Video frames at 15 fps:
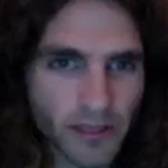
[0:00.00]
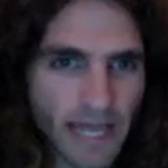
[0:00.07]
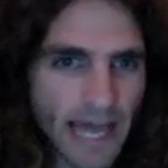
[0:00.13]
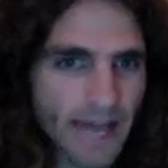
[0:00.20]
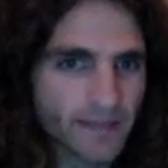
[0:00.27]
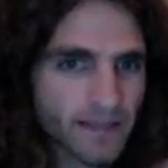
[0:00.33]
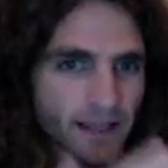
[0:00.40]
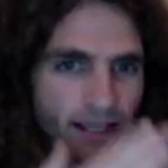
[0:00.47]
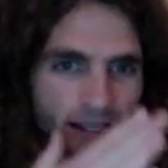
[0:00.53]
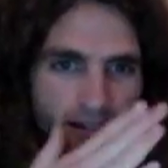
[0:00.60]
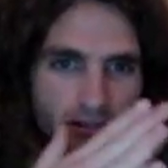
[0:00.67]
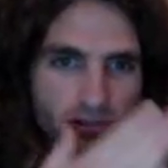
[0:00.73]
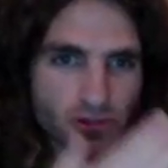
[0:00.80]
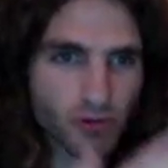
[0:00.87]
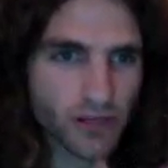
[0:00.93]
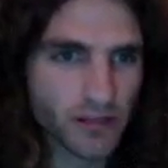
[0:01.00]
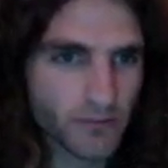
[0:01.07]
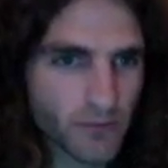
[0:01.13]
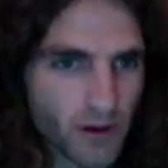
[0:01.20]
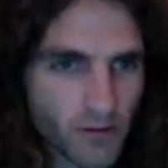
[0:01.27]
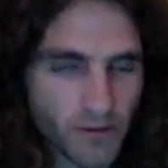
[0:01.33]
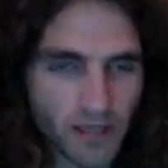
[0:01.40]
that, like, enjoy the
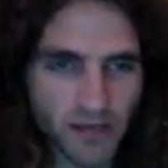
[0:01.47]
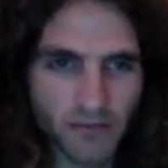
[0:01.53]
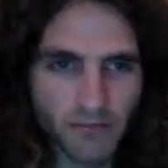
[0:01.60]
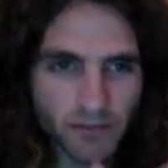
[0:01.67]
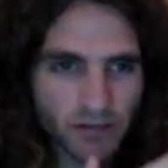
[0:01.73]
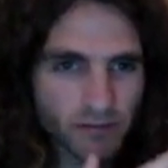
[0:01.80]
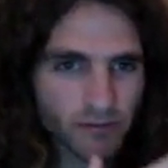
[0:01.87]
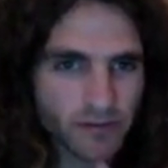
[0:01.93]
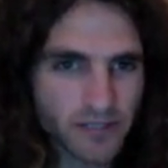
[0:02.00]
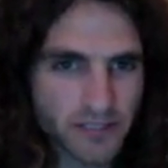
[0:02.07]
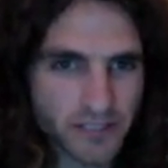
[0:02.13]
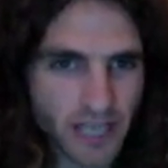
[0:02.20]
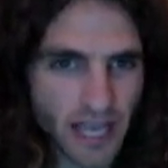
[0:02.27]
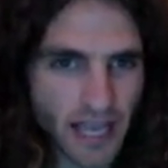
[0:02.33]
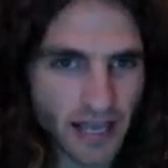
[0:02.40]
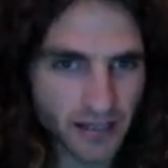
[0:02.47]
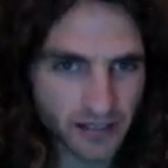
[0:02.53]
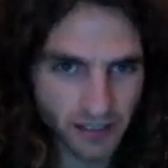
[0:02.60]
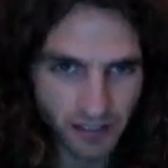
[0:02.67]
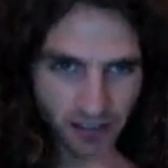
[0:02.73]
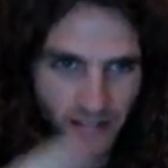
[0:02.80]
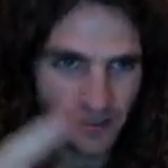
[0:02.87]
moment and be with this child,
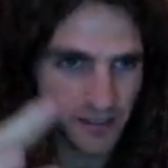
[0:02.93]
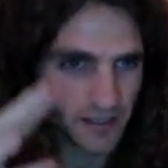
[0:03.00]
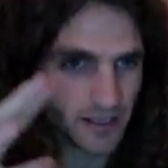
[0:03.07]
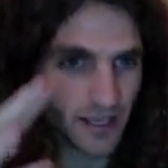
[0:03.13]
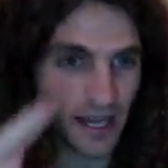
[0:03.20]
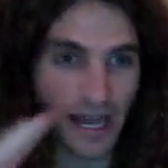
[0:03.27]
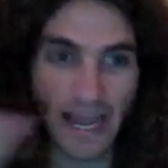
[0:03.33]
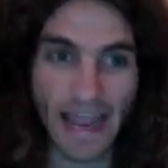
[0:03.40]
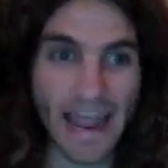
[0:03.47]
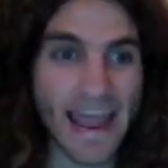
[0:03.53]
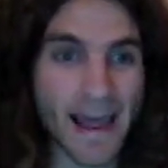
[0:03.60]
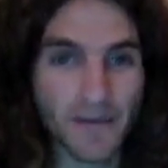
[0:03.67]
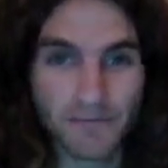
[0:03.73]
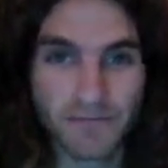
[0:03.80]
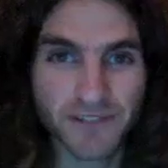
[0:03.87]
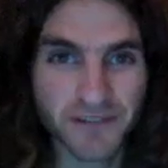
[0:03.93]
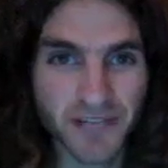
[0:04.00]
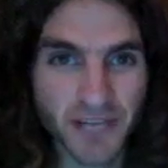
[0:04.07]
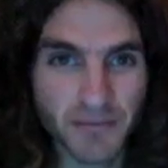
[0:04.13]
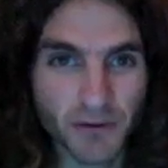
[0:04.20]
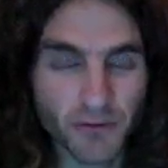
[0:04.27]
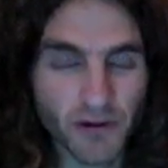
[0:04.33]
and I am, don't
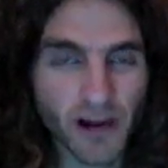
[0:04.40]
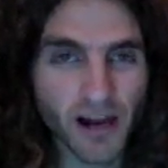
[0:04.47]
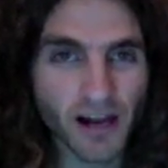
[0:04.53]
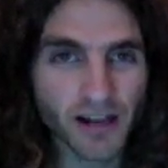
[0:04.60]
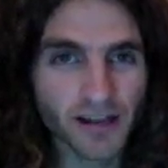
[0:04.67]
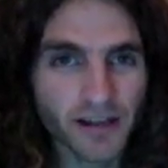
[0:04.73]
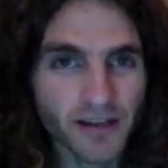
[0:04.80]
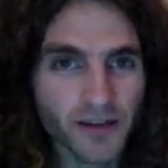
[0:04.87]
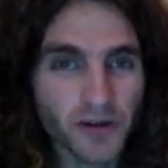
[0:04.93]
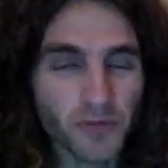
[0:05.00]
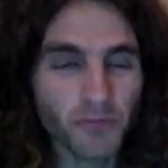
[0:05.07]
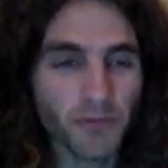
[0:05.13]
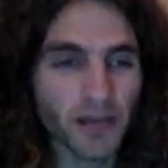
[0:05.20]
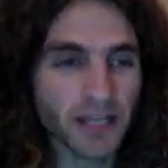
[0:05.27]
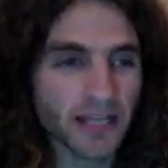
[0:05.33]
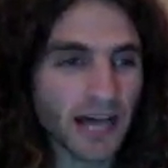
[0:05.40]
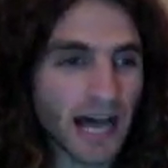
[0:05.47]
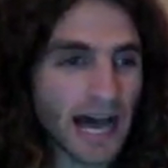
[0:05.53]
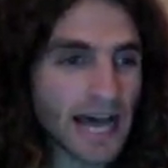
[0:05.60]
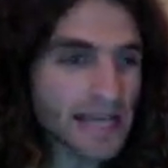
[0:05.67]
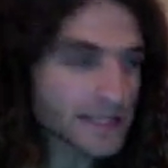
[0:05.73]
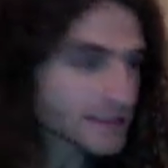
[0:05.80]
get me wrong, but
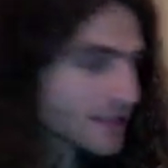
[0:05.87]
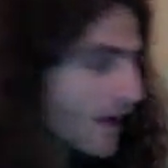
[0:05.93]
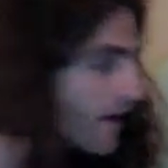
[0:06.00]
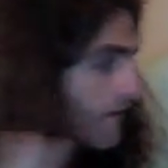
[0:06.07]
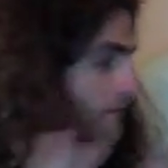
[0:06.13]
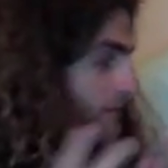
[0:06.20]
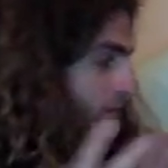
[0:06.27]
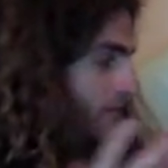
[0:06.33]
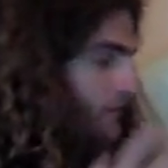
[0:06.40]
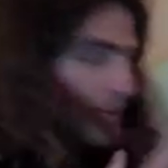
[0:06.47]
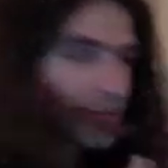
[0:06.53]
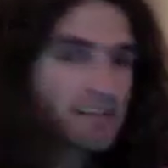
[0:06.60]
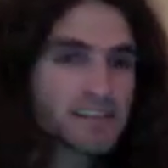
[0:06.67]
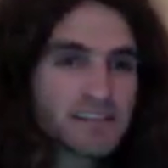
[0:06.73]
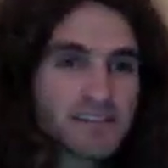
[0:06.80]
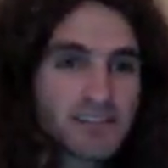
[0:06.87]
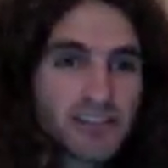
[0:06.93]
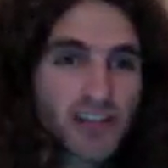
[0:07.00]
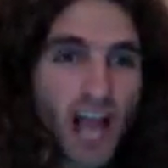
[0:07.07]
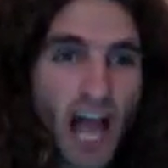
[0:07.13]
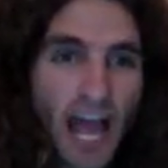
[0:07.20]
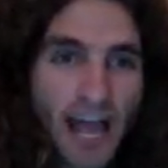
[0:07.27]
I love this
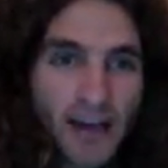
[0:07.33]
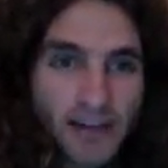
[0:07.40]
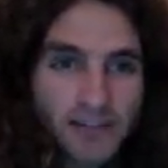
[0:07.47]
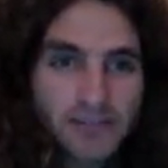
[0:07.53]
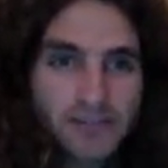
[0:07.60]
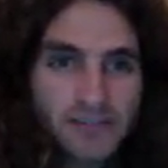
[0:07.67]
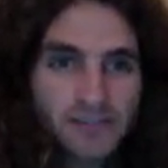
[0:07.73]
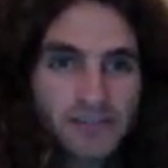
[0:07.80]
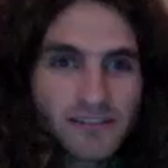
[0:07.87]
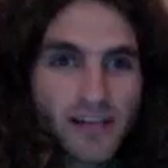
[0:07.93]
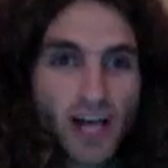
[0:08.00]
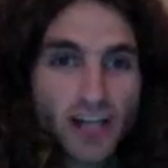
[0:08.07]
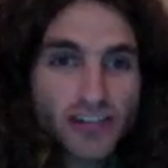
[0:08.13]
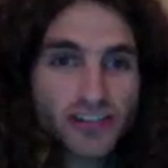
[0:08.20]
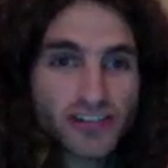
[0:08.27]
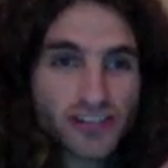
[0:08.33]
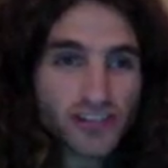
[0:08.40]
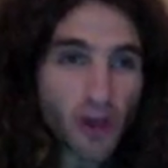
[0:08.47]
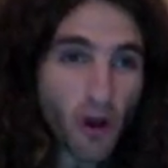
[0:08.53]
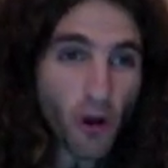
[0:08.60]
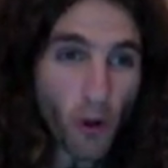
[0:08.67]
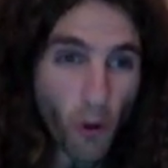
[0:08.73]
child
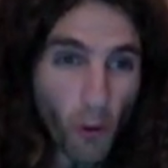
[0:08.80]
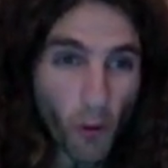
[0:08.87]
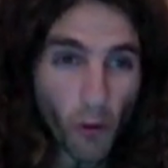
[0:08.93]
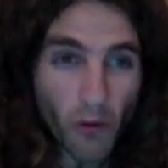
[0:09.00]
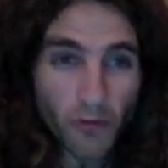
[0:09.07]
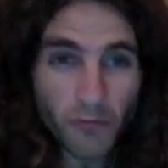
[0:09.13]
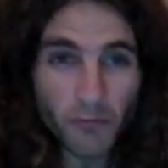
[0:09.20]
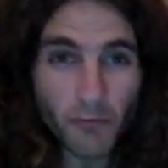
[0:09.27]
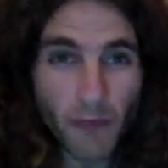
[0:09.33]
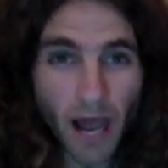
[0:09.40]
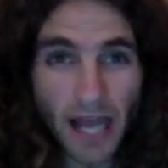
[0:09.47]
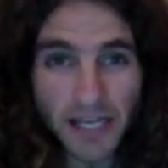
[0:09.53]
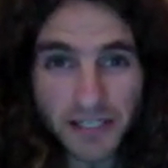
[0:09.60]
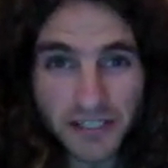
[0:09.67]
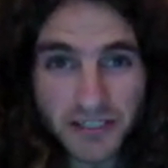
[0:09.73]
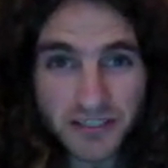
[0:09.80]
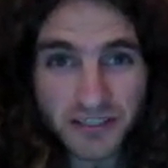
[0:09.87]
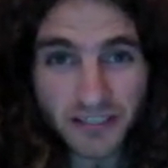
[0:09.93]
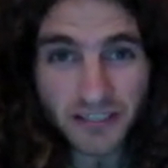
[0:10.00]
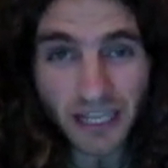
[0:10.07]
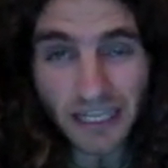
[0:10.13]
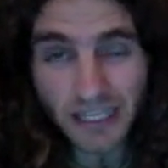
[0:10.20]
so much,
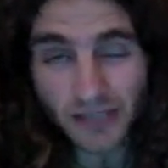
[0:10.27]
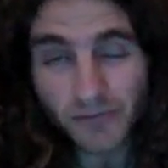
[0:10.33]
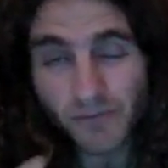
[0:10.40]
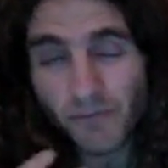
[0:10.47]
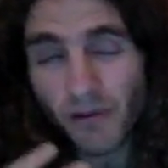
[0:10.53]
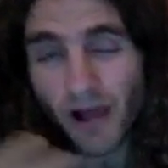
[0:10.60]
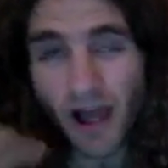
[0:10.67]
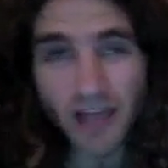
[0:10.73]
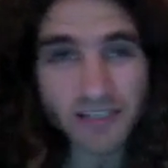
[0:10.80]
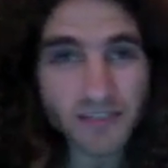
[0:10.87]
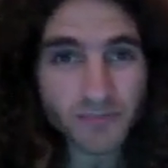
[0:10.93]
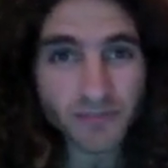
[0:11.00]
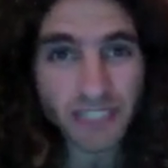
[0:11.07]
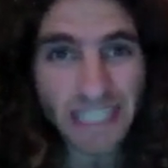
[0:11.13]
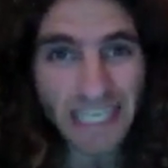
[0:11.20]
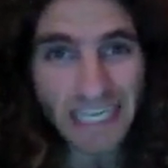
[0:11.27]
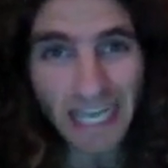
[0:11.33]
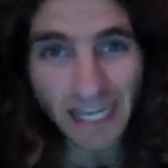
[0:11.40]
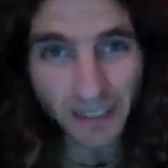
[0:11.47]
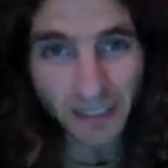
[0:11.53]
like, you possibly cannot